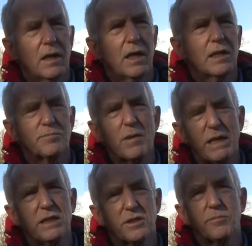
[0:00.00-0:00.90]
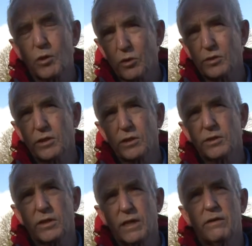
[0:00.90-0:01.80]
as many
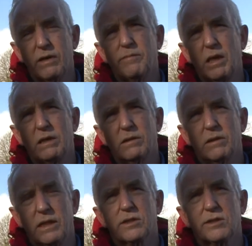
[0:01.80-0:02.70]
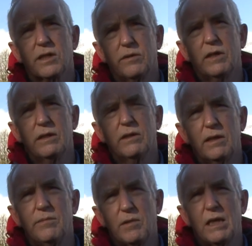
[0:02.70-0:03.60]
supporters on our email list, so we're
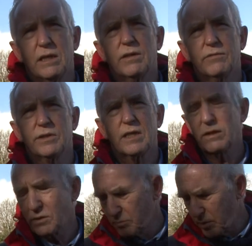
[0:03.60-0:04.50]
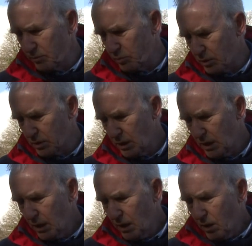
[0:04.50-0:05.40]
emailing over 1,000 people.
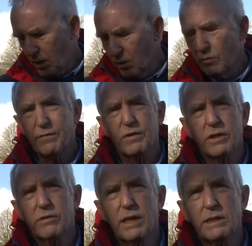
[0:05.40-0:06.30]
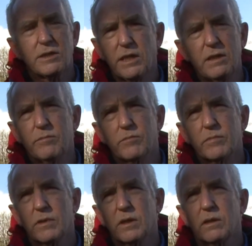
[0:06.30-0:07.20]
We've got a great team.
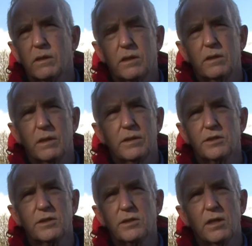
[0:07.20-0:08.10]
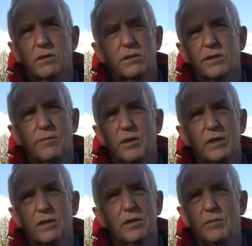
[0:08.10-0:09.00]
You know, this is not
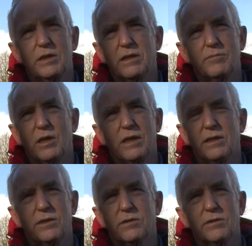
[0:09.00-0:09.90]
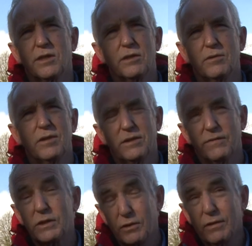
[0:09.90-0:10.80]
something that can be done by any single
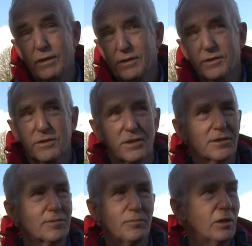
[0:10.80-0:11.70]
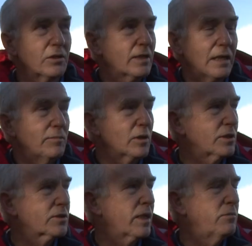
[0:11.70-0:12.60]
individual. It's just beyond
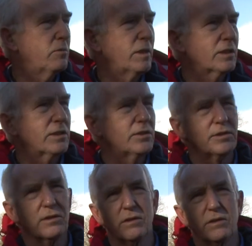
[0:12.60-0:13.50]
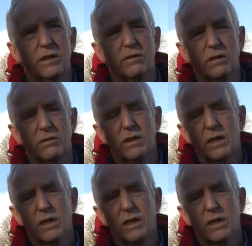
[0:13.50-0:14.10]
anybody's capability to do it on their own.